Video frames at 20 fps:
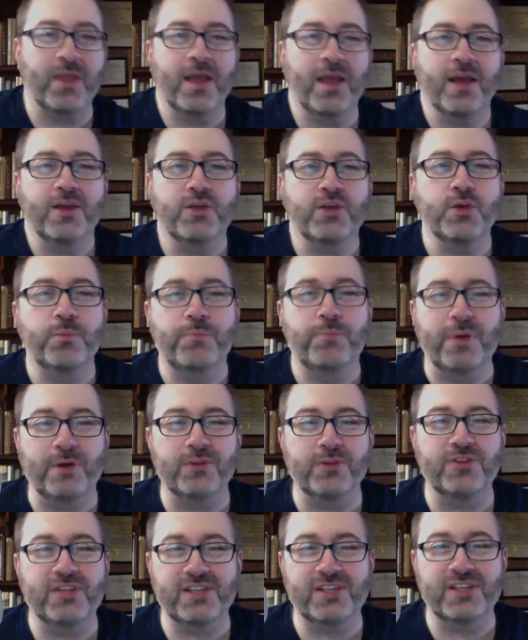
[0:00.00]
You
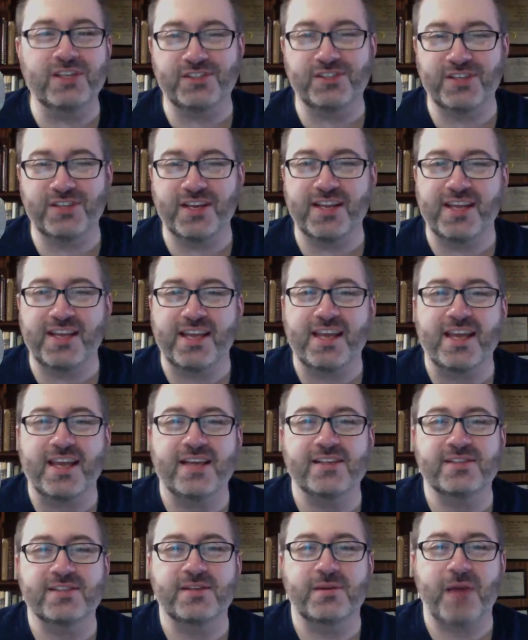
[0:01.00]
Built This City
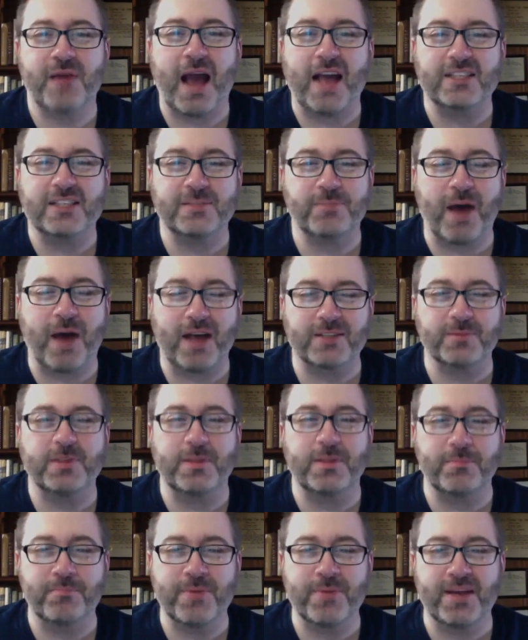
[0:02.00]
is possibly
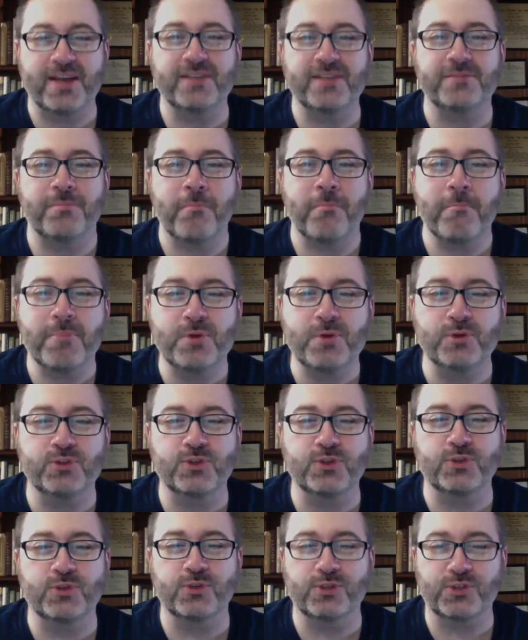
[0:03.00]
the biggest
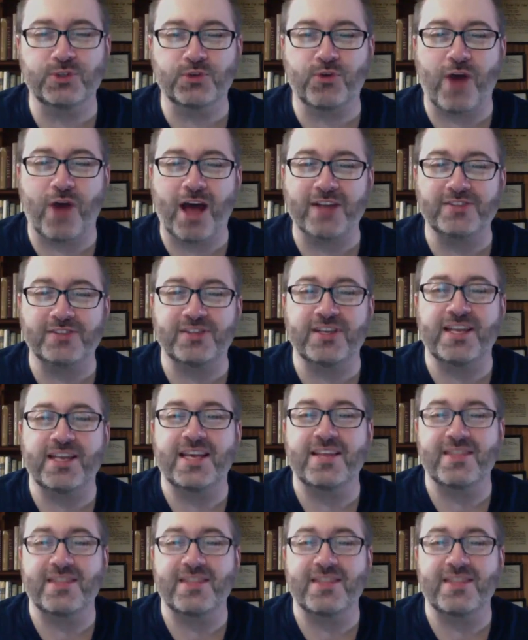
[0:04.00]
musical atrocity in the